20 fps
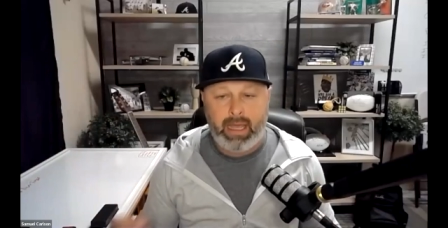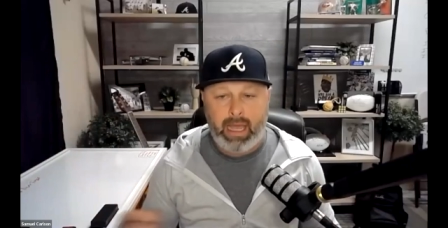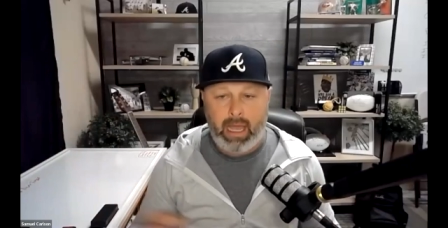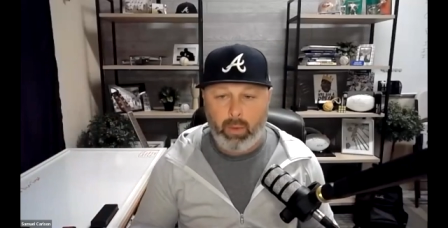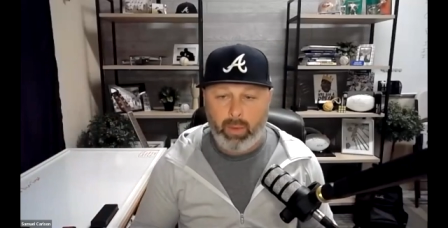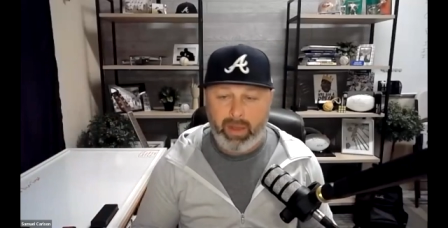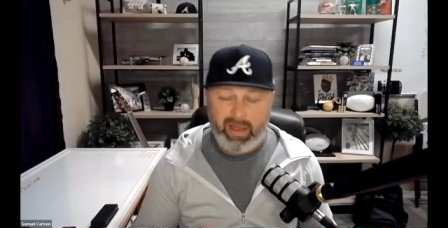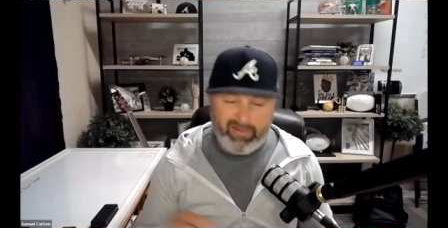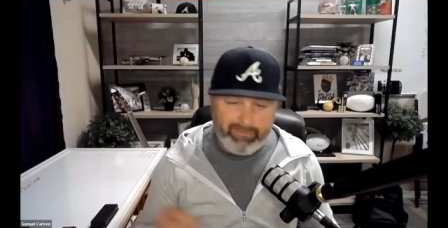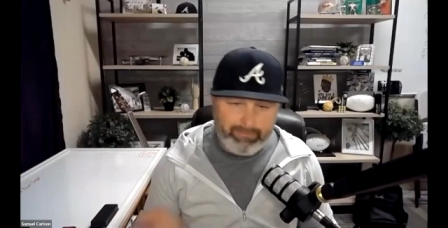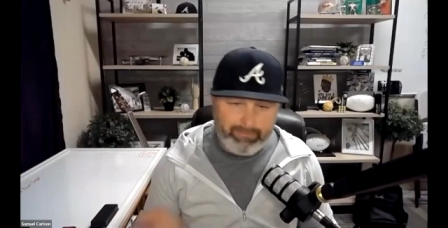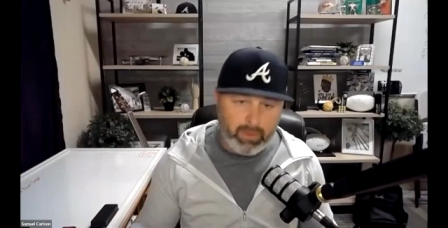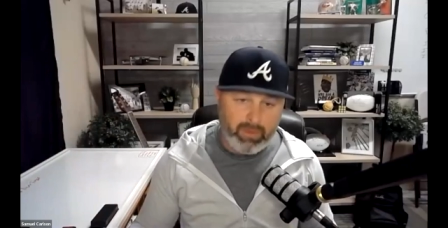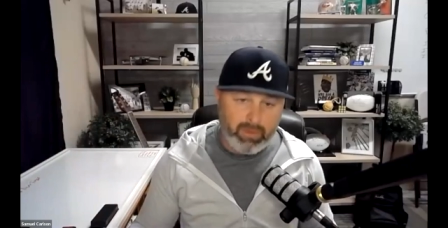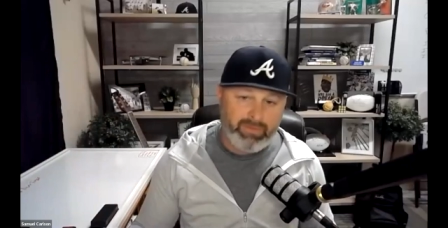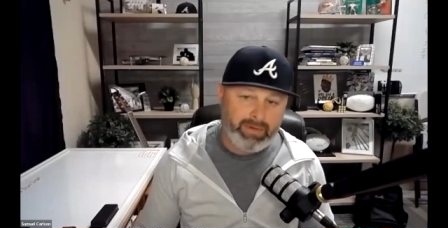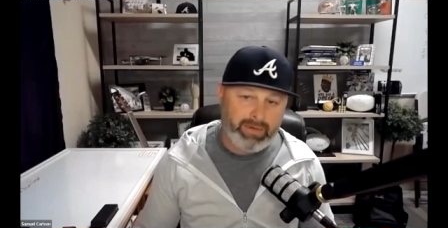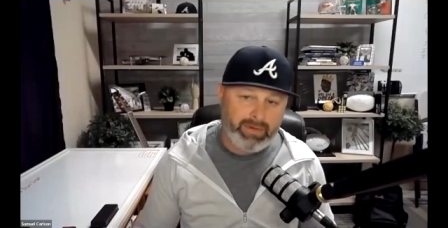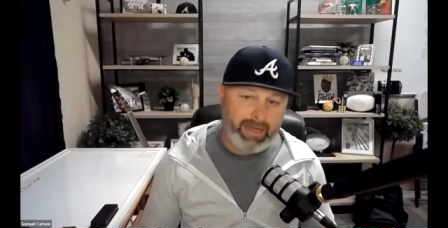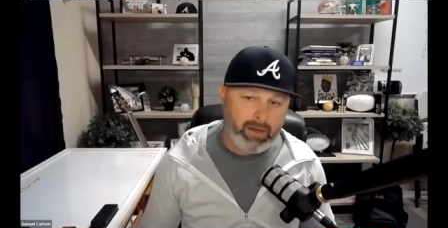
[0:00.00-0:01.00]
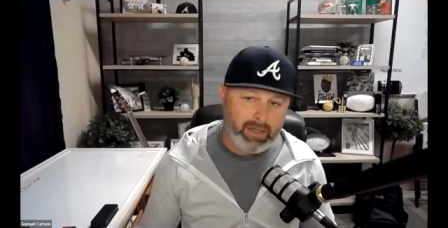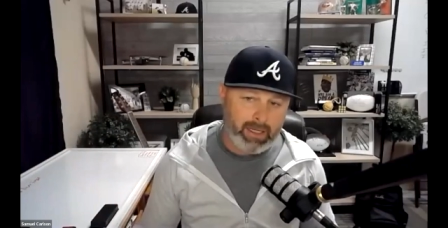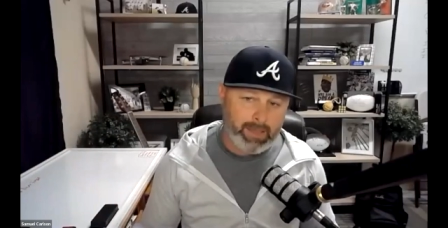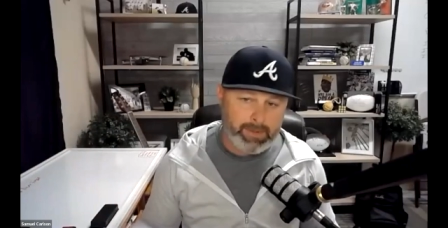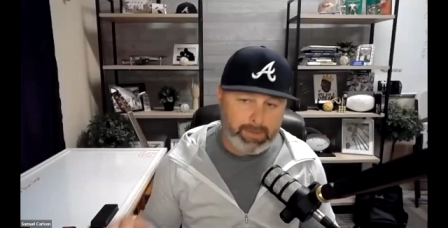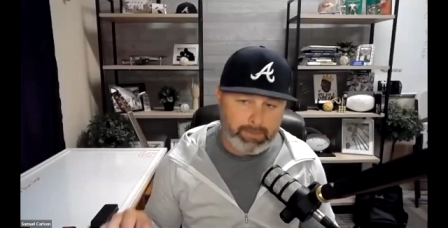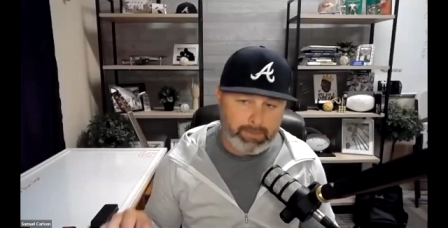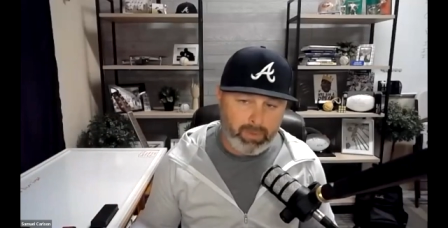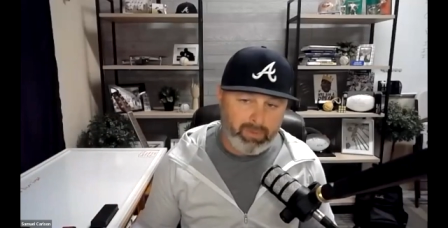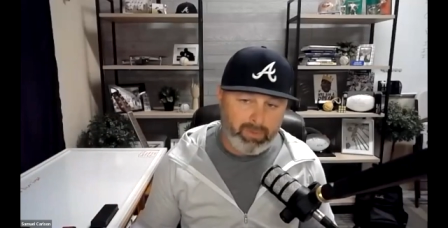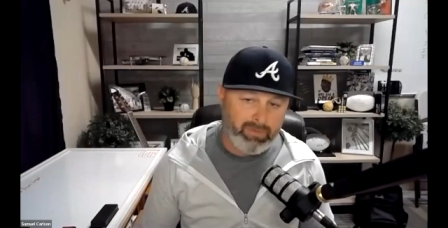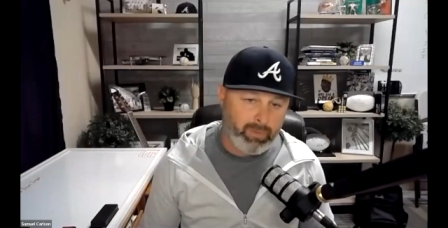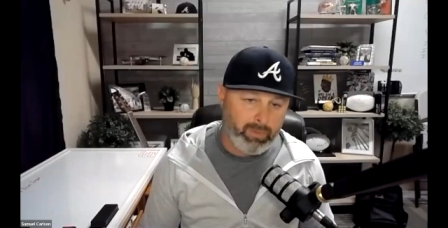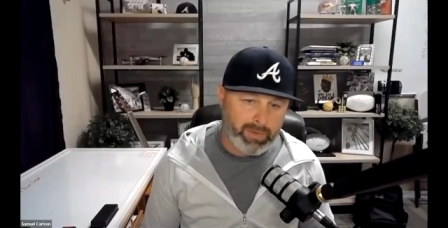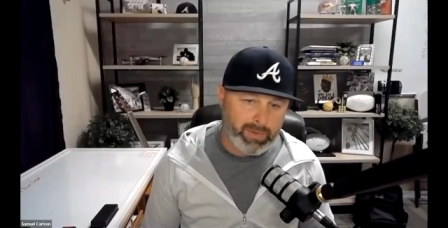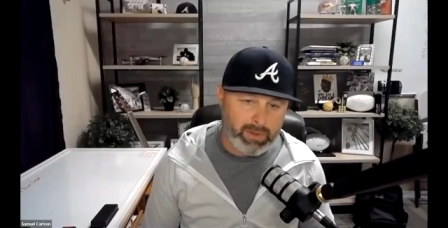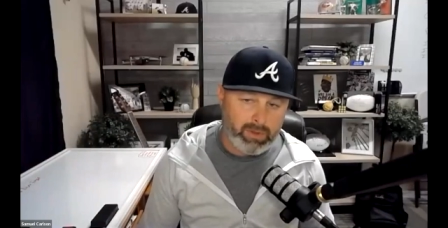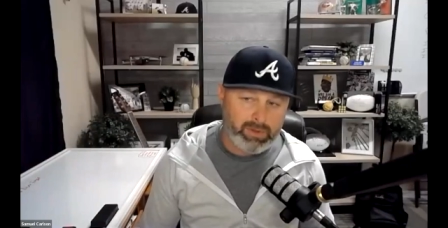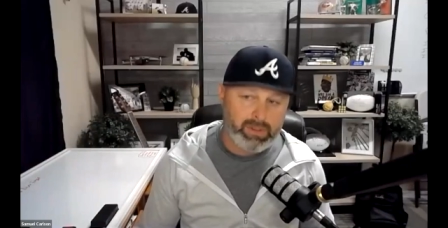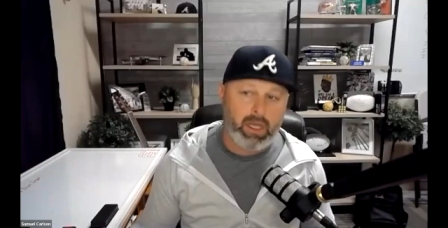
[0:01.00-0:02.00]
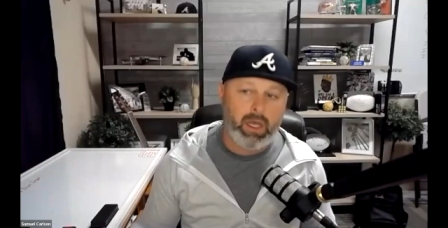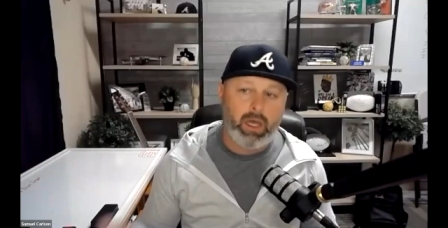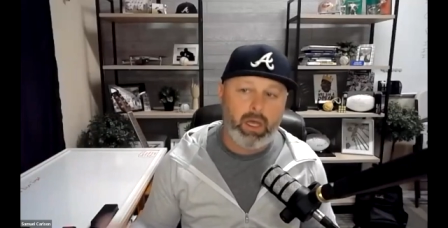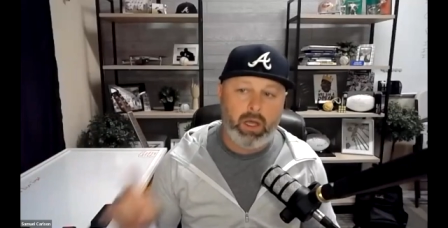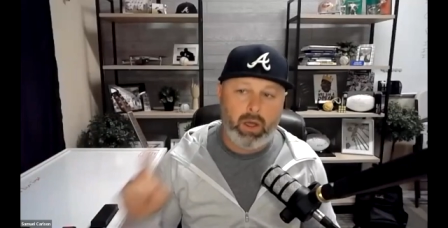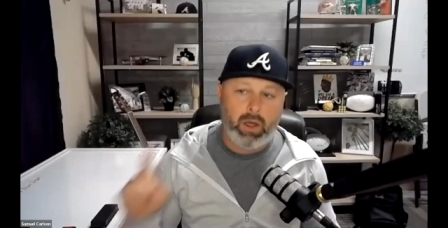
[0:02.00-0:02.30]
and we have proven outcomes and proven results